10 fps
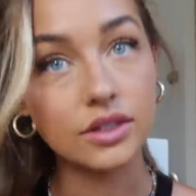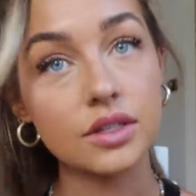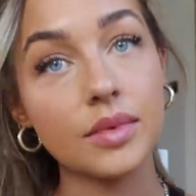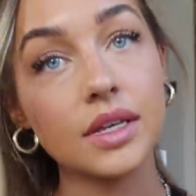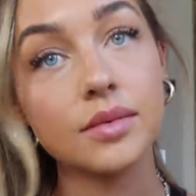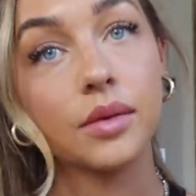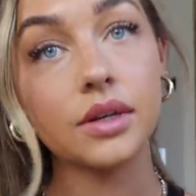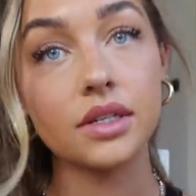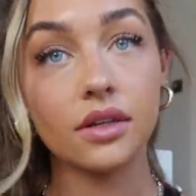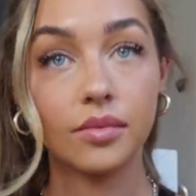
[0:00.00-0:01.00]
it just makes me
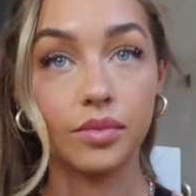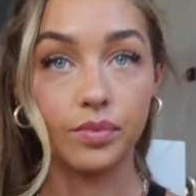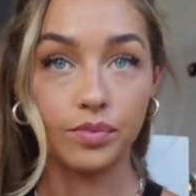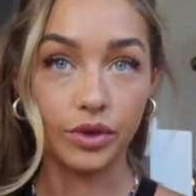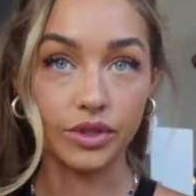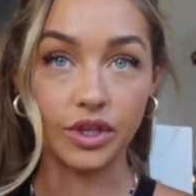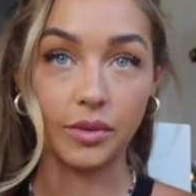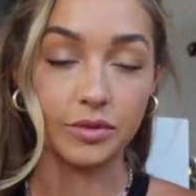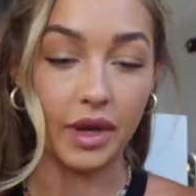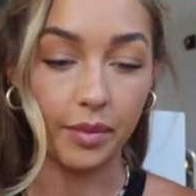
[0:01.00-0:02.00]
want to put so
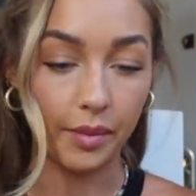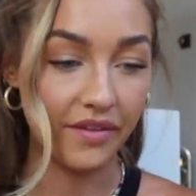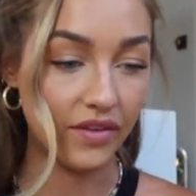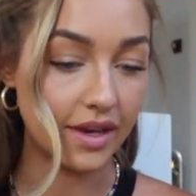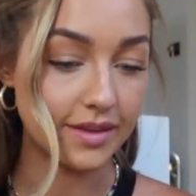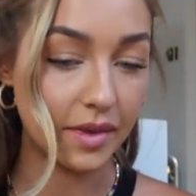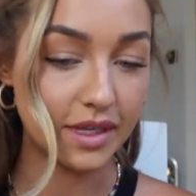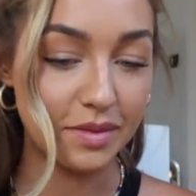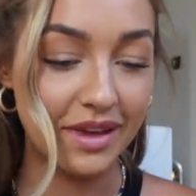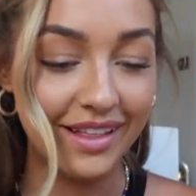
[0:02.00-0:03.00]
much makeup on my face. It
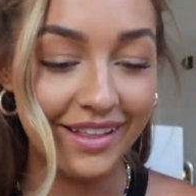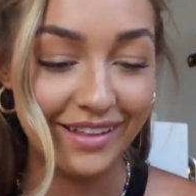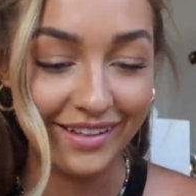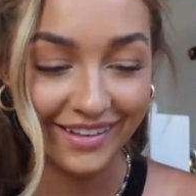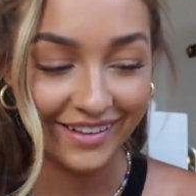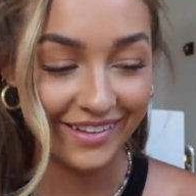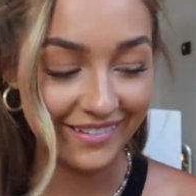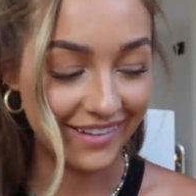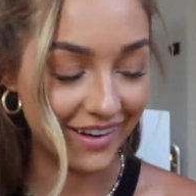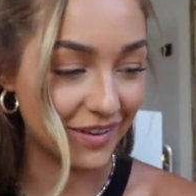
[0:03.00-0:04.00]
makes me
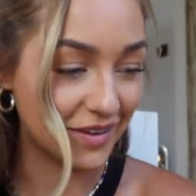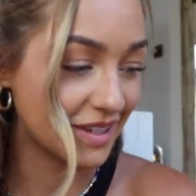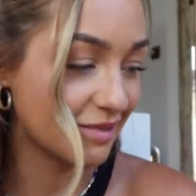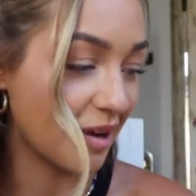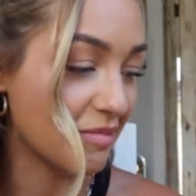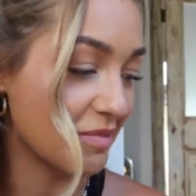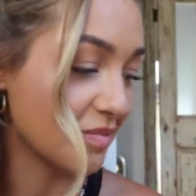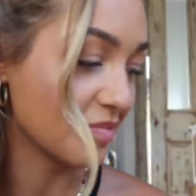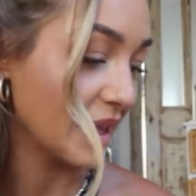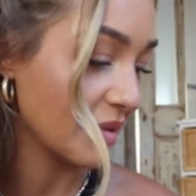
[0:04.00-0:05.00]
like want to experiment
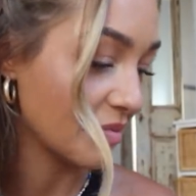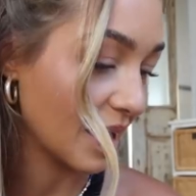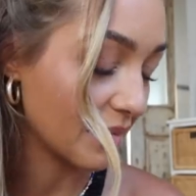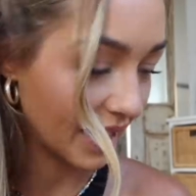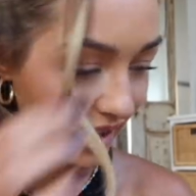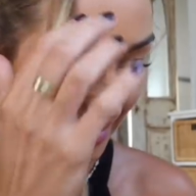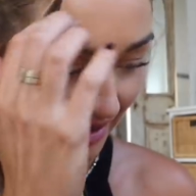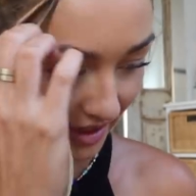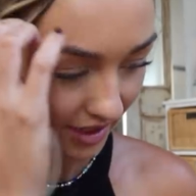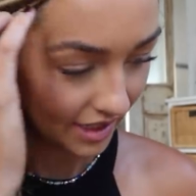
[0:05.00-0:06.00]
and play with makeup again.
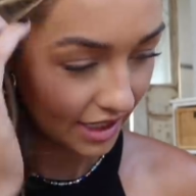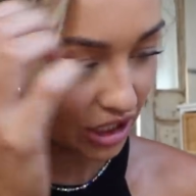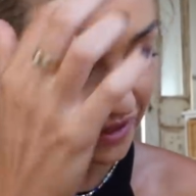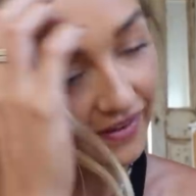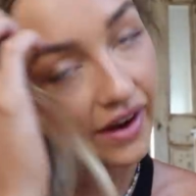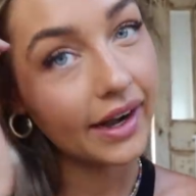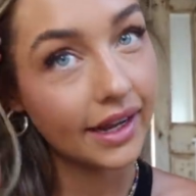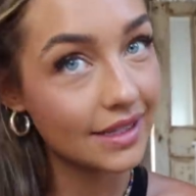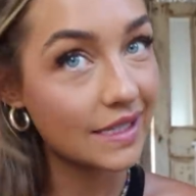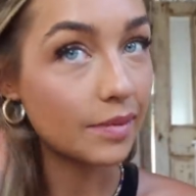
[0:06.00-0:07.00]
She's very
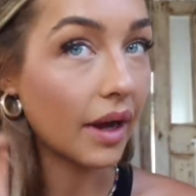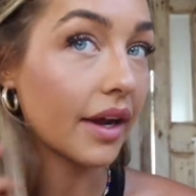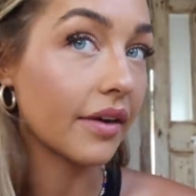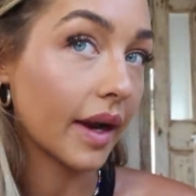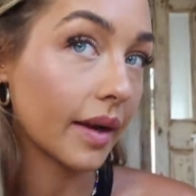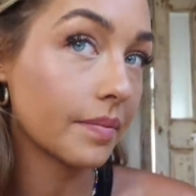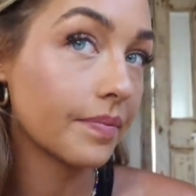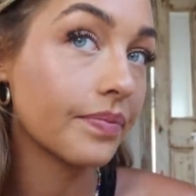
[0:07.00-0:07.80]
inspiring.